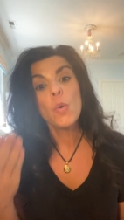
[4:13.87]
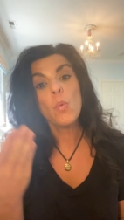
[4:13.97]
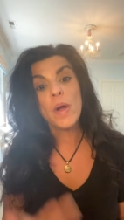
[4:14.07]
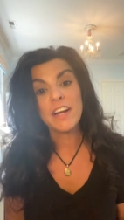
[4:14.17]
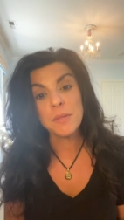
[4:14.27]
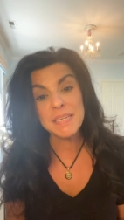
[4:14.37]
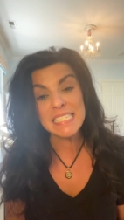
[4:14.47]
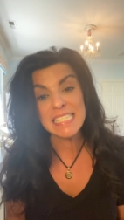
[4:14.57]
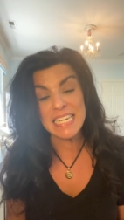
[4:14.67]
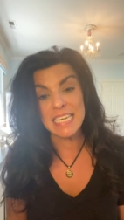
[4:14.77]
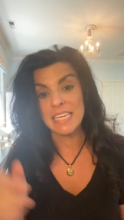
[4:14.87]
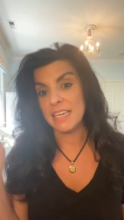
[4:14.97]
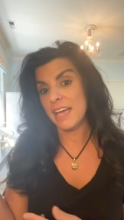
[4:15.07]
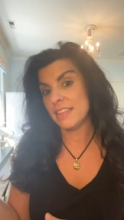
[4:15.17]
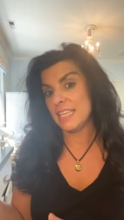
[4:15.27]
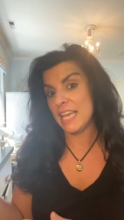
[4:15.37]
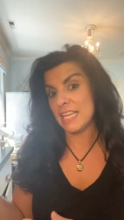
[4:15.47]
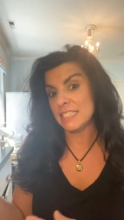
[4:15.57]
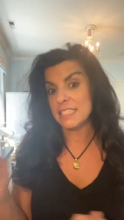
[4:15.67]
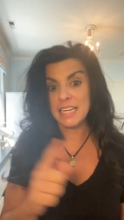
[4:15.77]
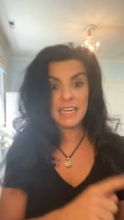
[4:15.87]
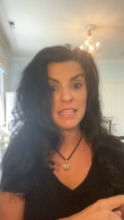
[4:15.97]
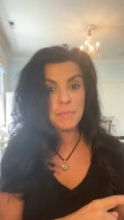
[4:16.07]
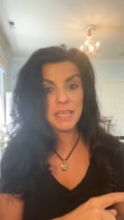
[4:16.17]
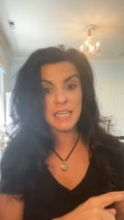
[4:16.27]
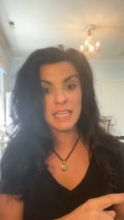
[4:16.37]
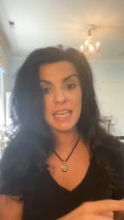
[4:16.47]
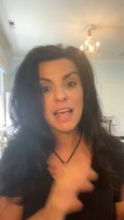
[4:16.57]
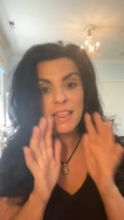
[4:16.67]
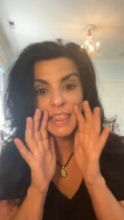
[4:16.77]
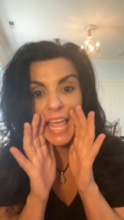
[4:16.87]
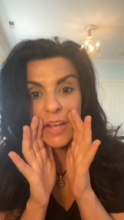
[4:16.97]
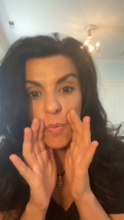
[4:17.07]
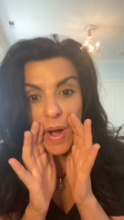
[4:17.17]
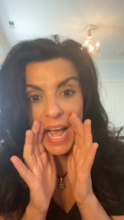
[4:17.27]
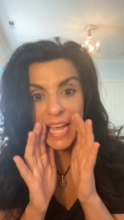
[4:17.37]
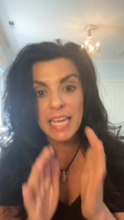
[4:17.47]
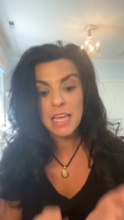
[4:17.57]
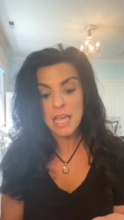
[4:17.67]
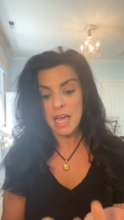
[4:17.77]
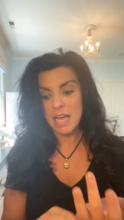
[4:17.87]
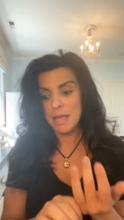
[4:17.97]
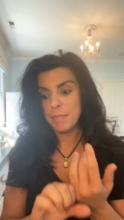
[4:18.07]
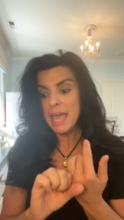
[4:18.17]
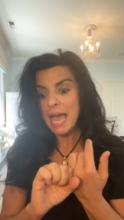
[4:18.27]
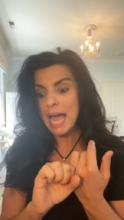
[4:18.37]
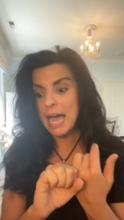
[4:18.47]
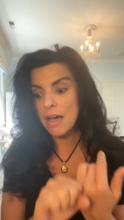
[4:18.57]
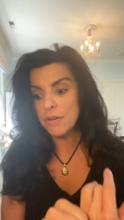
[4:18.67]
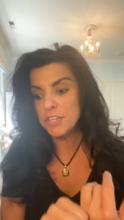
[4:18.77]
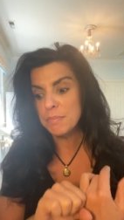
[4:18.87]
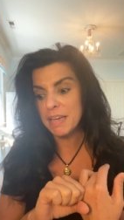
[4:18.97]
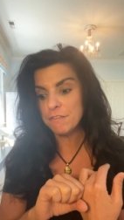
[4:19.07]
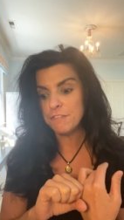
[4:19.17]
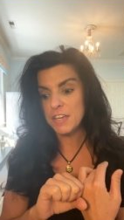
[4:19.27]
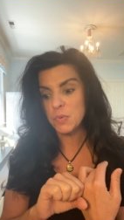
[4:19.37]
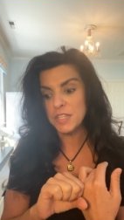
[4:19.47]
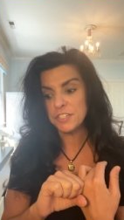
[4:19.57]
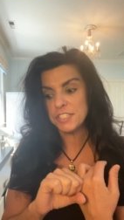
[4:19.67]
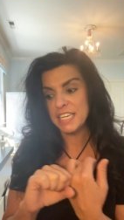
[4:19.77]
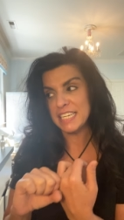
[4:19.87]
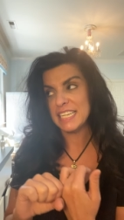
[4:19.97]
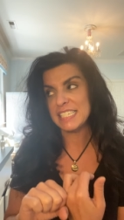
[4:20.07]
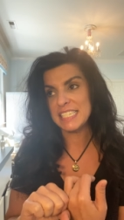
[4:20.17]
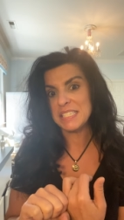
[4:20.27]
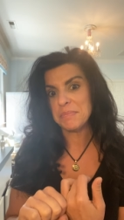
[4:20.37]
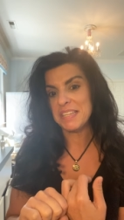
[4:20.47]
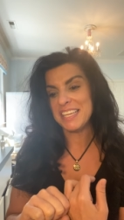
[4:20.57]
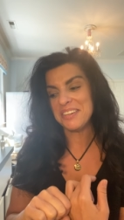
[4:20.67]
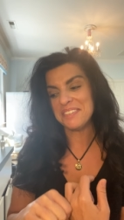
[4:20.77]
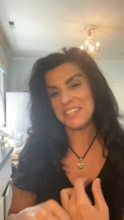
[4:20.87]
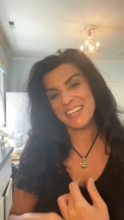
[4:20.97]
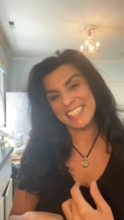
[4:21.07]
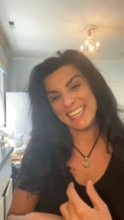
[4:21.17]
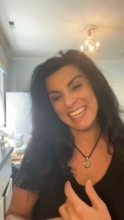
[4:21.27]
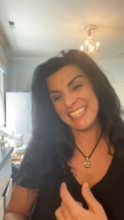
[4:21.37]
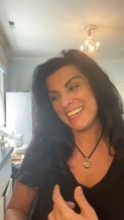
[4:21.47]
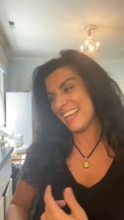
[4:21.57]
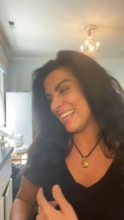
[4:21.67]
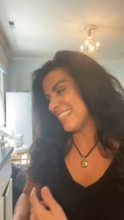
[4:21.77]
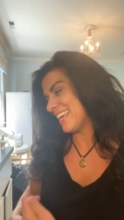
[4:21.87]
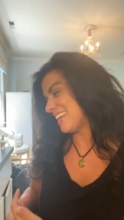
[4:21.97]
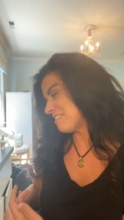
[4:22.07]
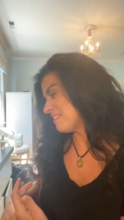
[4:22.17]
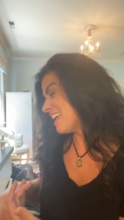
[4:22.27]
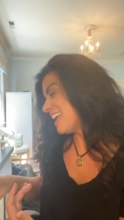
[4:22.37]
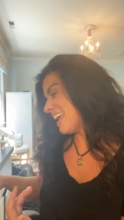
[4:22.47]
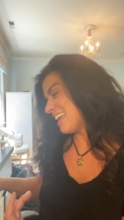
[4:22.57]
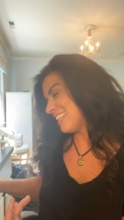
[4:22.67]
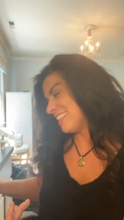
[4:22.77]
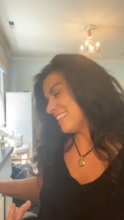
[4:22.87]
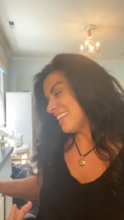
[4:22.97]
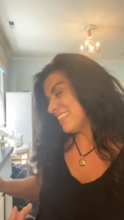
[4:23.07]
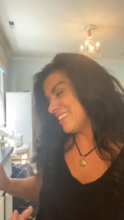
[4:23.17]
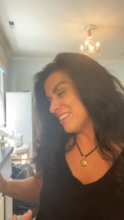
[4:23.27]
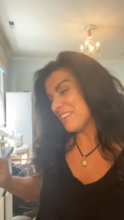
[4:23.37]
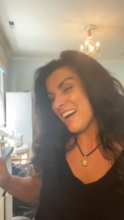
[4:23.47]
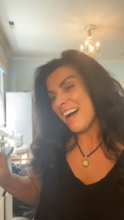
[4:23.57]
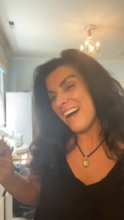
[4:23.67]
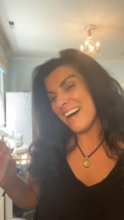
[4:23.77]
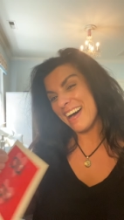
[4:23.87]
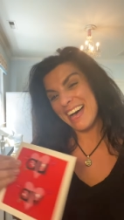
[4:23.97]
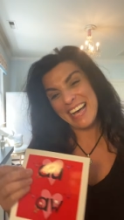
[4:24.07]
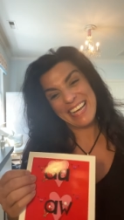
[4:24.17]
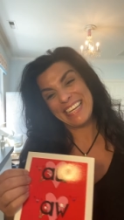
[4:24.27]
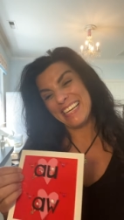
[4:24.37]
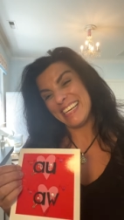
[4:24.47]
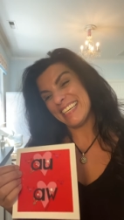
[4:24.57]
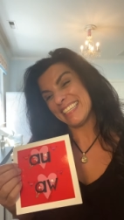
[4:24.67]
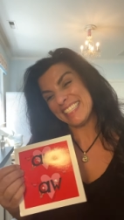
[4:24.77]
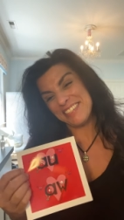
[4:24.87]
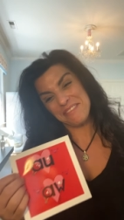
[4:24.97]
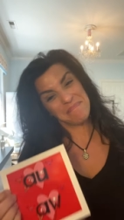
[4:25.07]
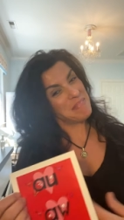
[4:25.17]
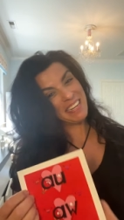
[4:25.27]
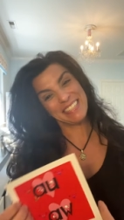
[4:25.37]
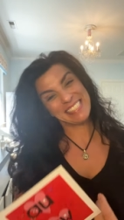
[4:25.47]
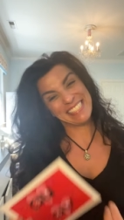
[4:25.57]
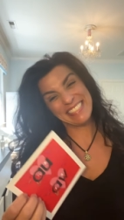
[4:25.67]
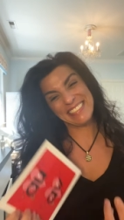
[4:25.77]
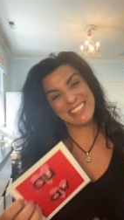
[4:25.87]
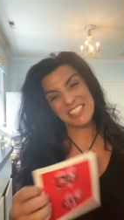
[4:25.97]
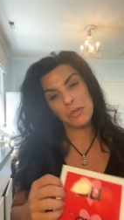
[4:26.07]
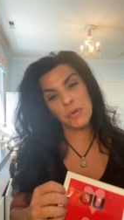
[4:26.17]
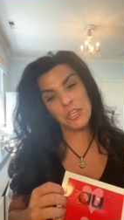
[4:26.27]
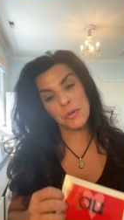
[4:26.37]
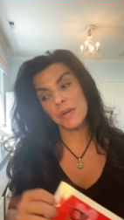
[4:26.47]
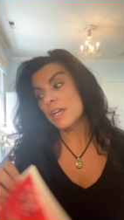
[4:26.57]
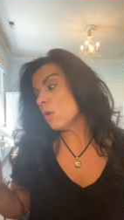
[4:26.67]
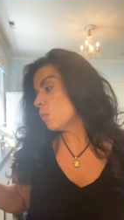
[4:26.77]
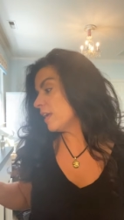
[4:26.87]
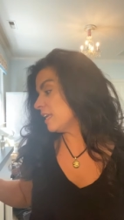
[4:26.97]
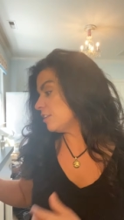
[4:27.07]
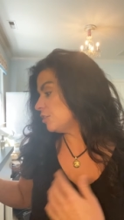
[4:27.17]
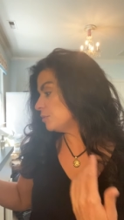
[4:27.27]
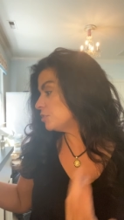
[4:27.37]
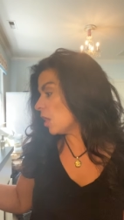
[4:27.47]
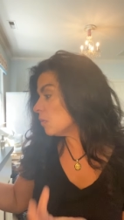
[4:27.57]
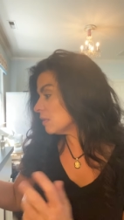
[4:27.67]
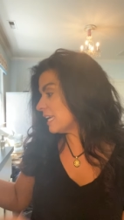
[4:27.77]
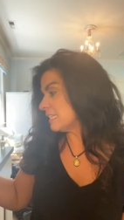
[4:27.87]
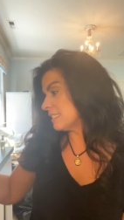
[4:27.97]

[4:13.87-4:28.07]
where to be sneaky at the end, not at the beginning. Like why, how you might feel when you're standing next to somebody that you have a crush on and you kind of like them and you go, because you're embarrassed and you look so cute. When you don't like